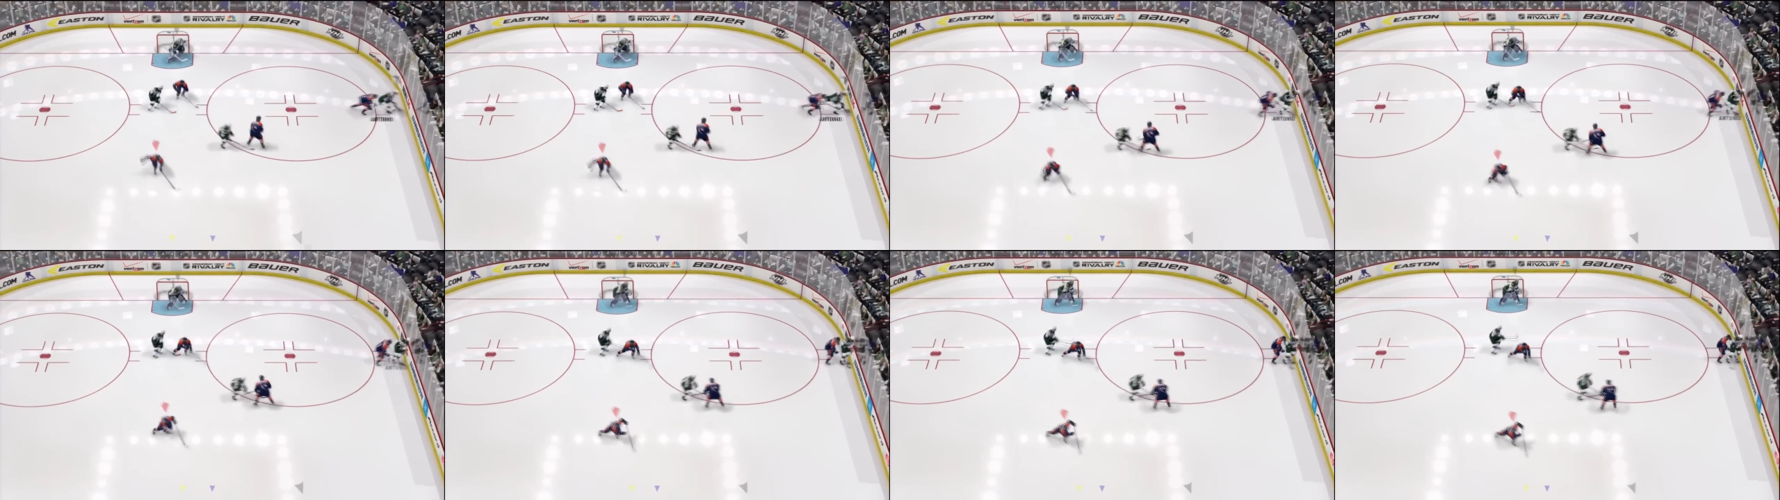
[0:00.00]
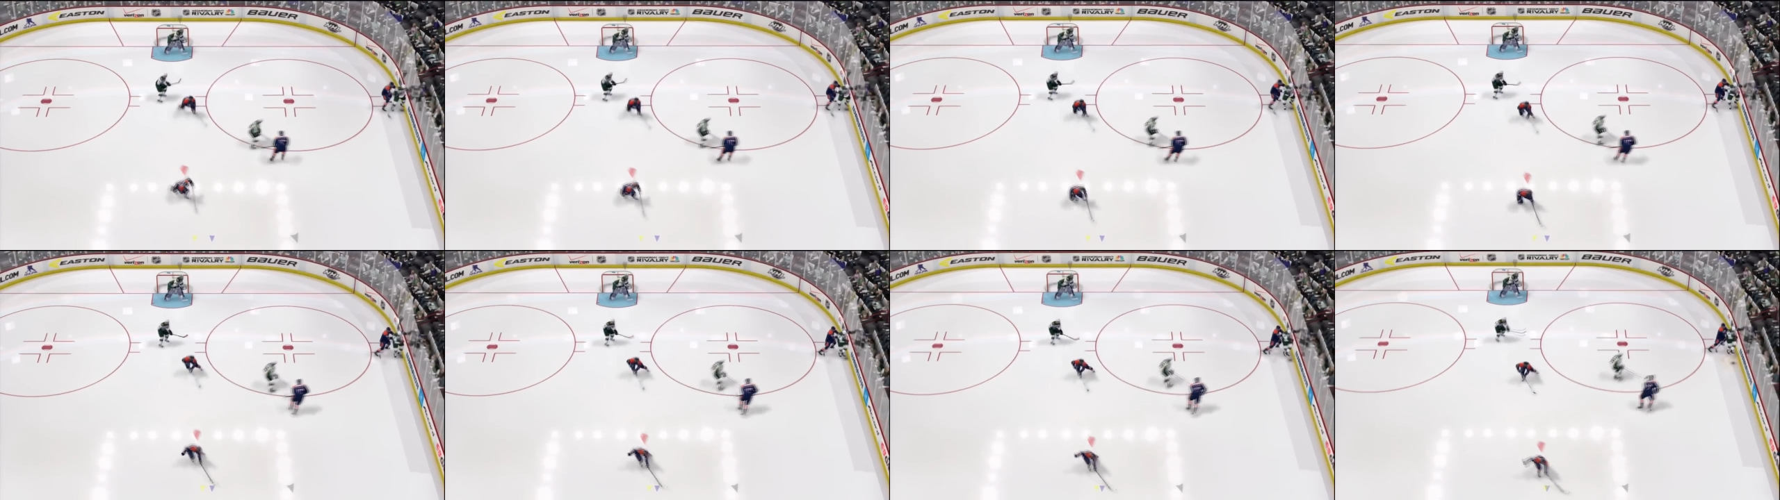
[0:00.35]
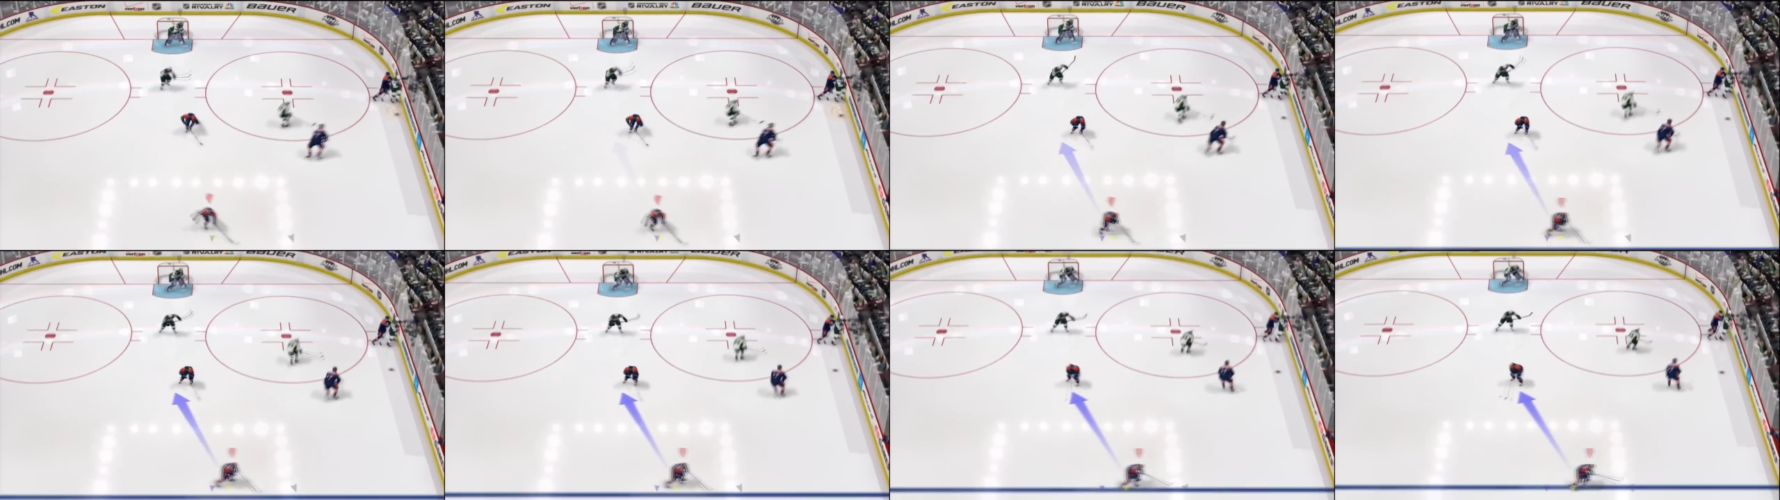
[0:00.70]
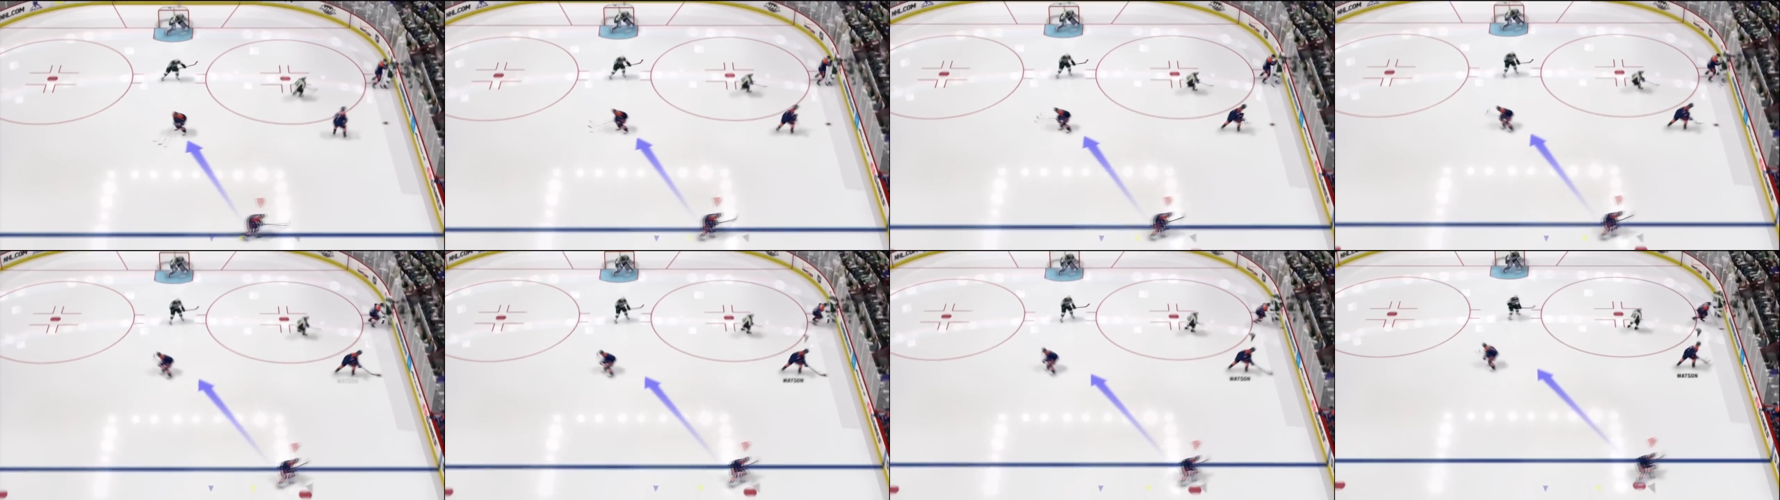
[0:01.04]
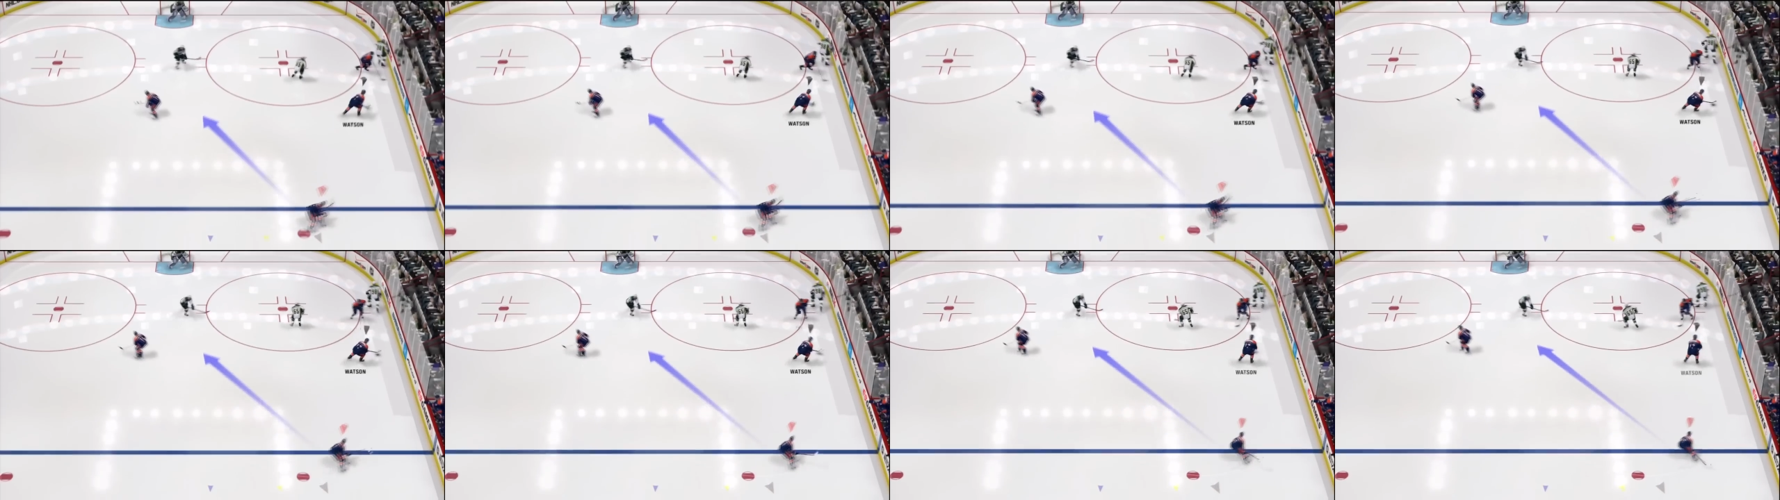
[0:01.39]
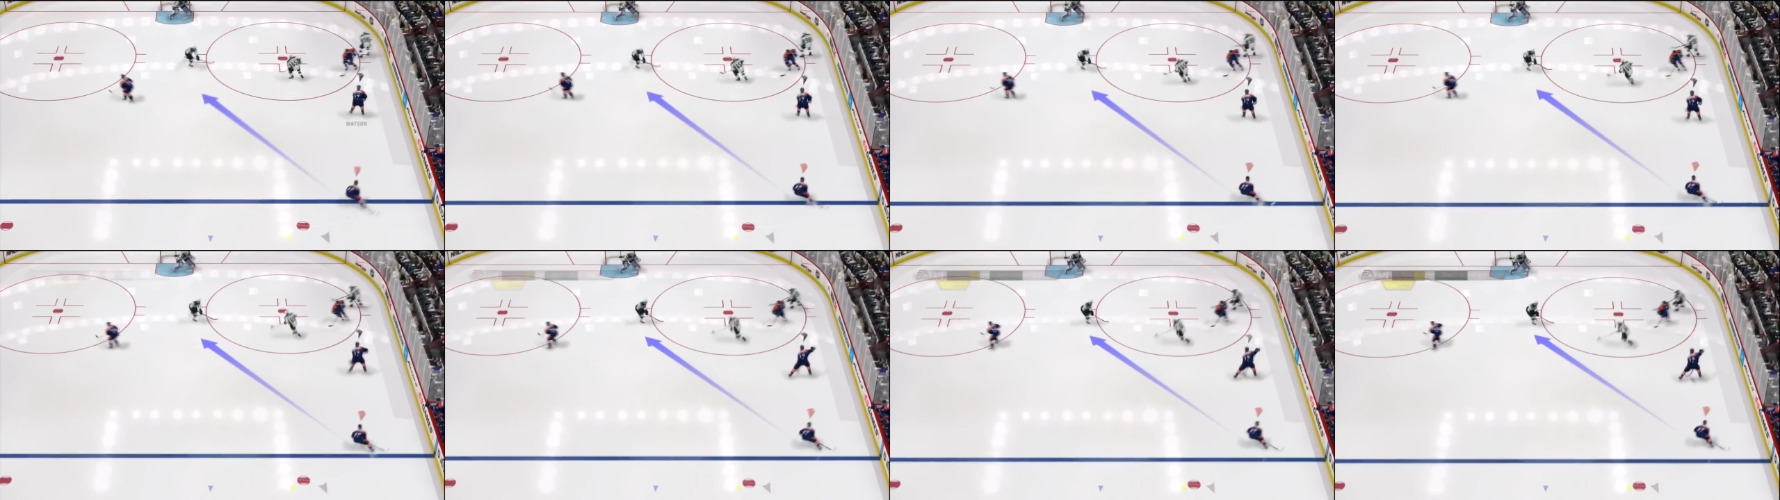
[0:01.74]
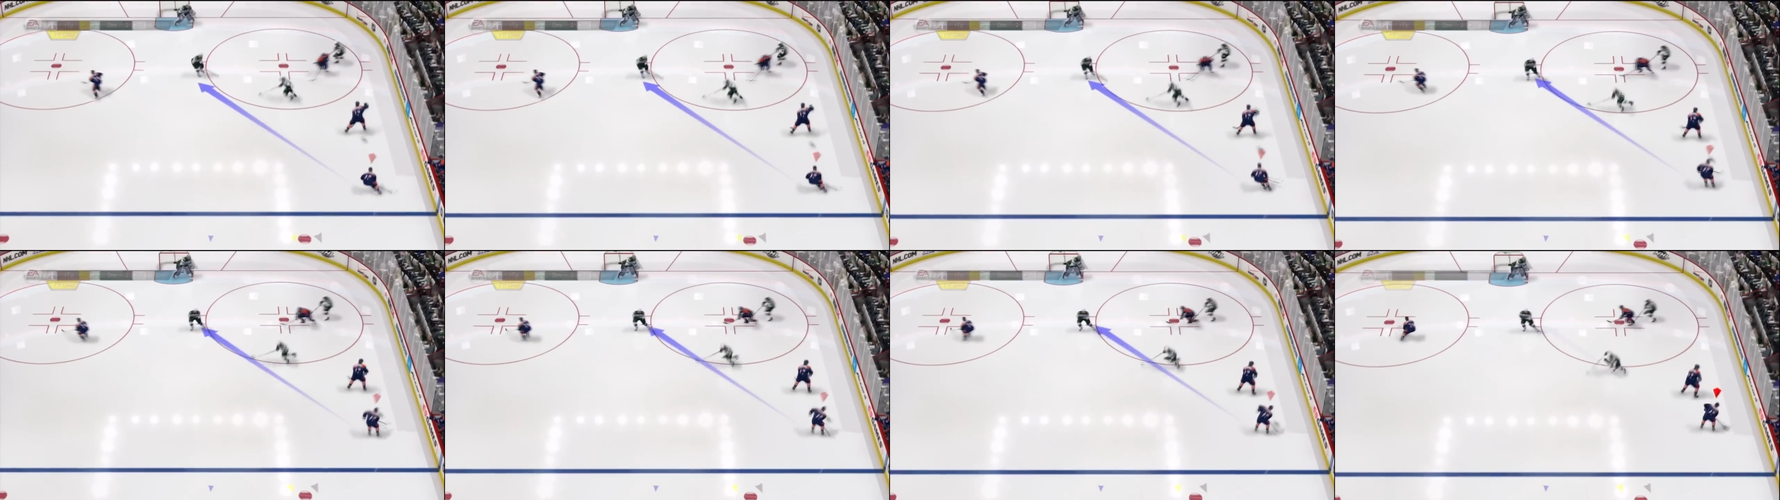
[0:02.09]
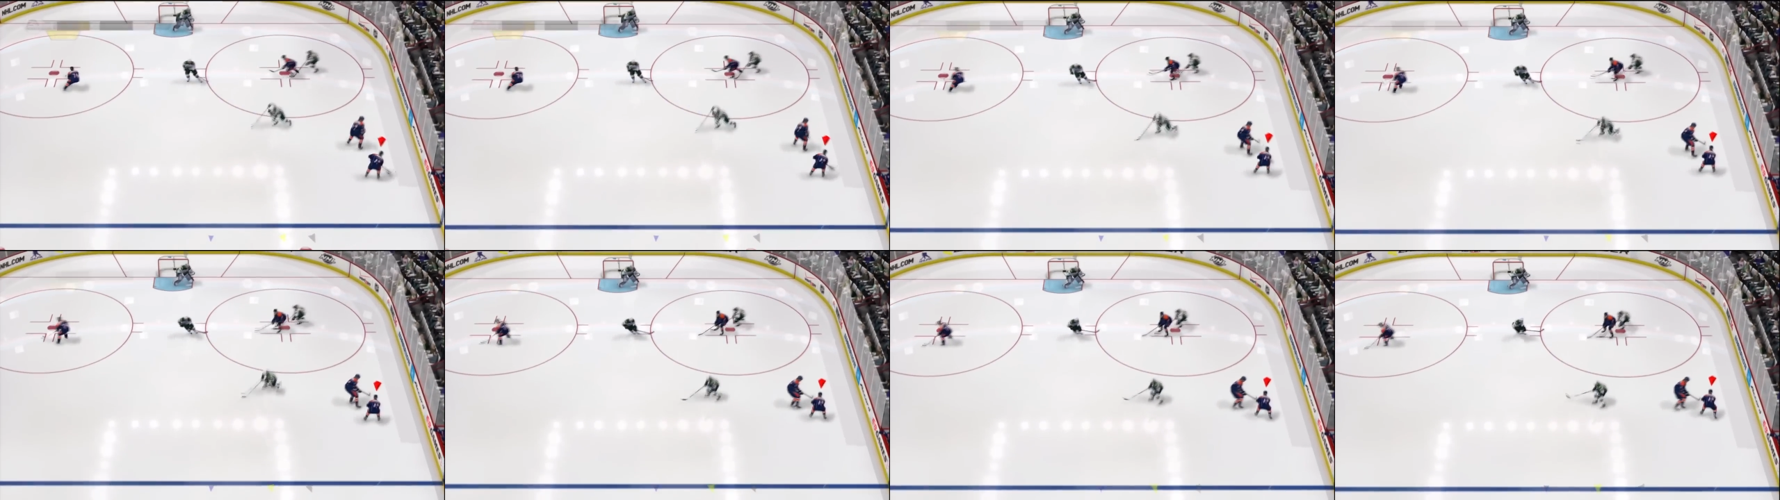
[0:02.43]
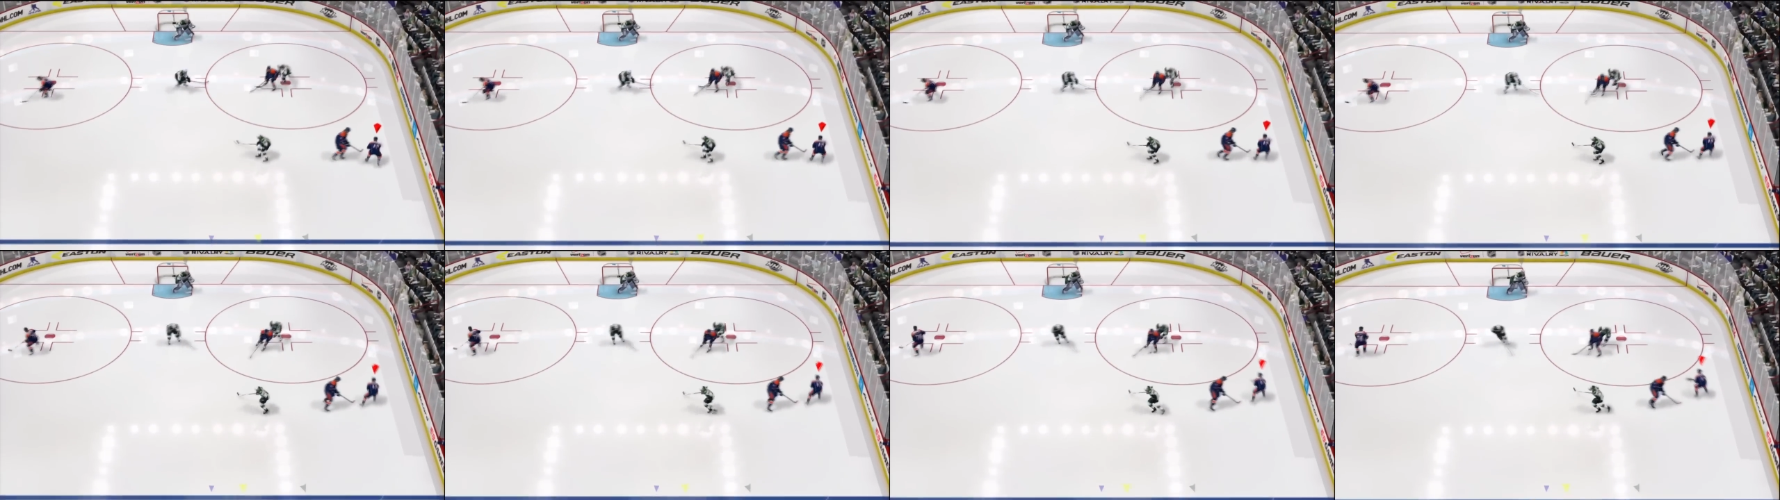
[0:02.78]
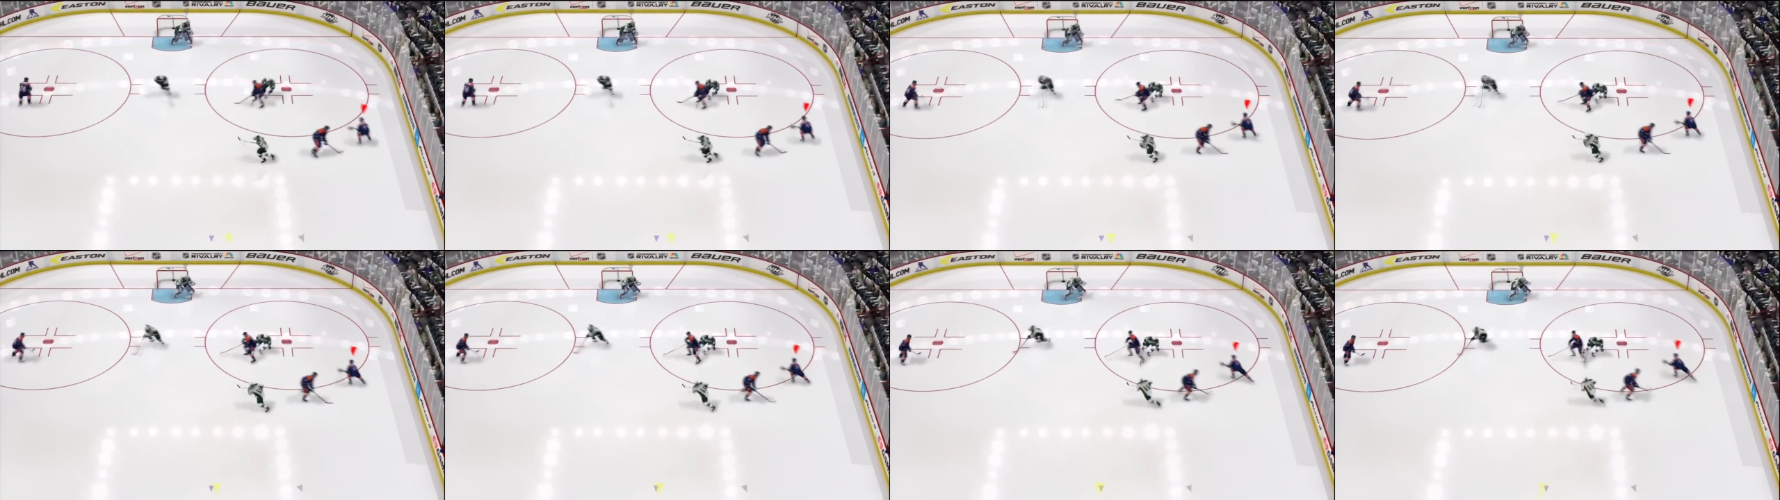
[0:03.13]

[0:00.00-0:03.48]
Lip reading: Nobody's mouth can be seen.